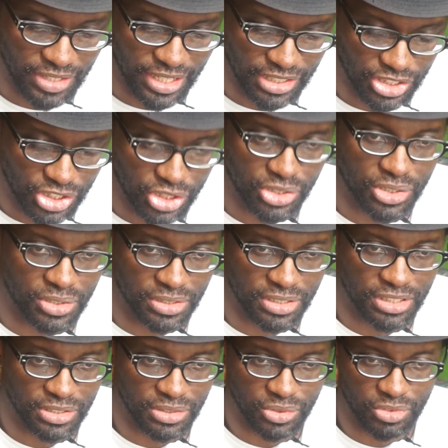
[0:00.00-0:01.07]
a
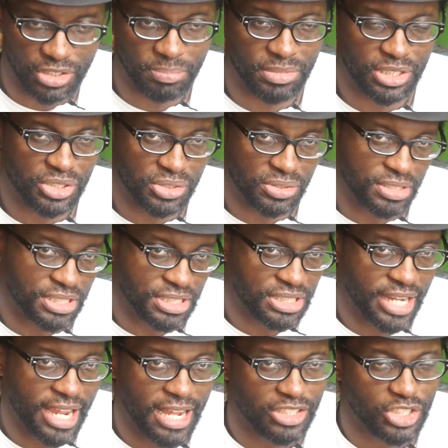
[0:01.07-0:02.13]
sturdier grip that you could
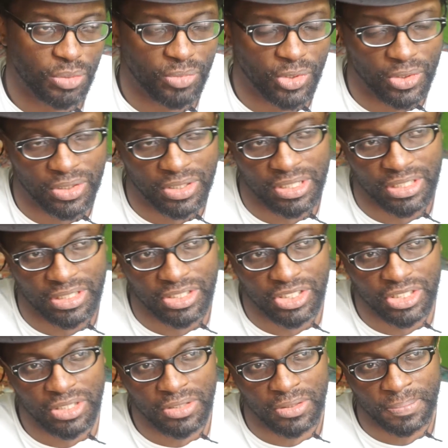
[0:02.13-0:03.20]
attach more things
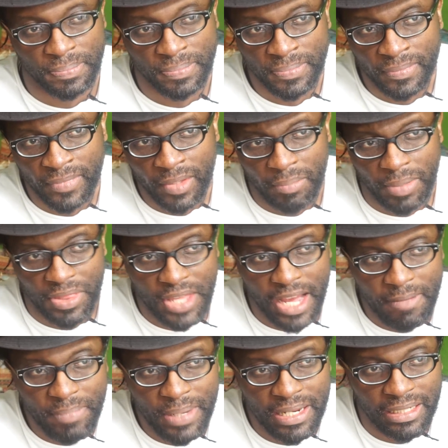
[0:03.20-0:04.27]
to. But
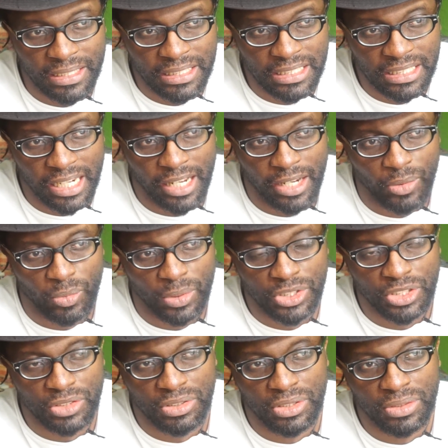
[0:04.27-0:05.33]
that being said, what
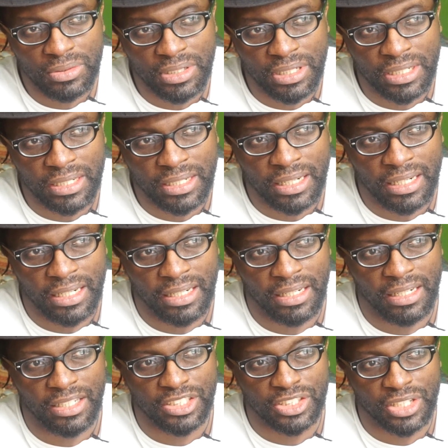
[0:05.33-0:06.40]
you do get
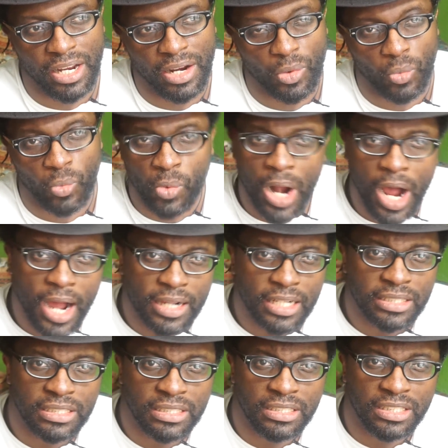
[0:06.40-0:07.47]
is like rock
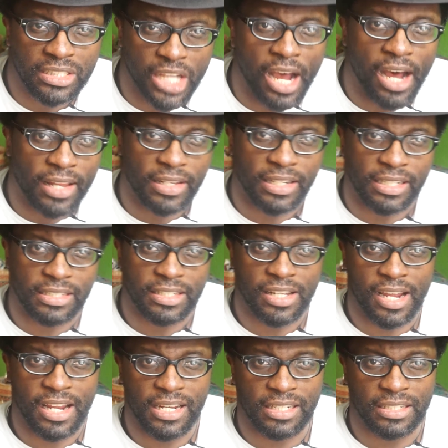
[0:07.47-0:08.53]
solid,
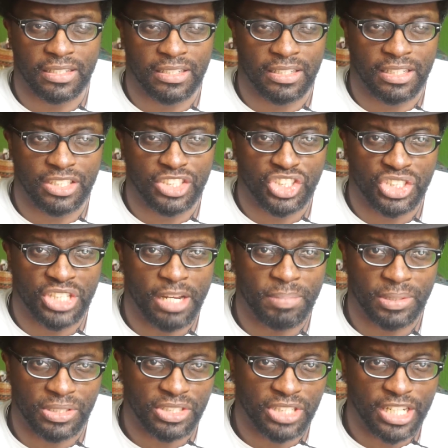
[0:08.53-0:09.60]
like
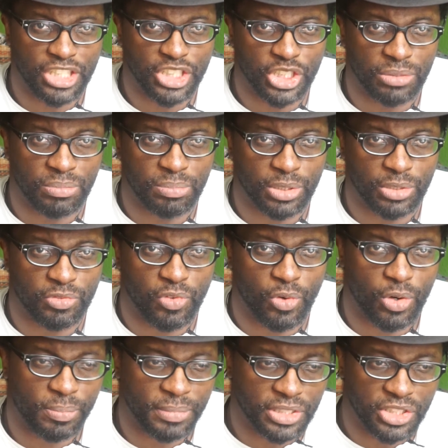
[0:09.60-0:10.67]
stabilization
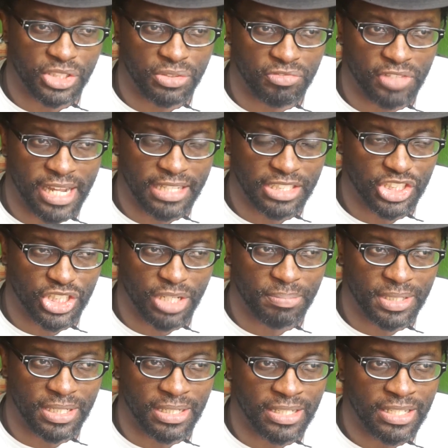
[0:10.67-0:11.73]
performance. You've got
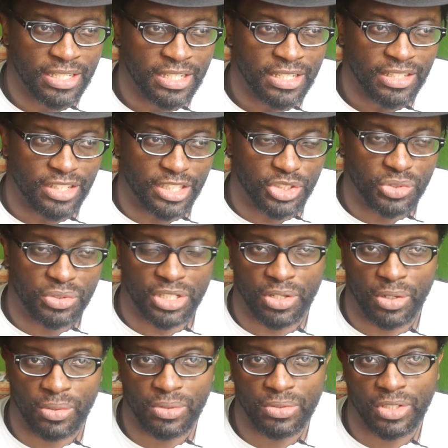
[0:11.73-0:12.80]
something that you can
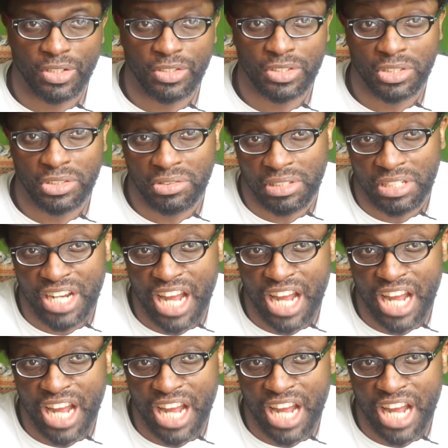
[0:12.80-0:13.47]
hold on to and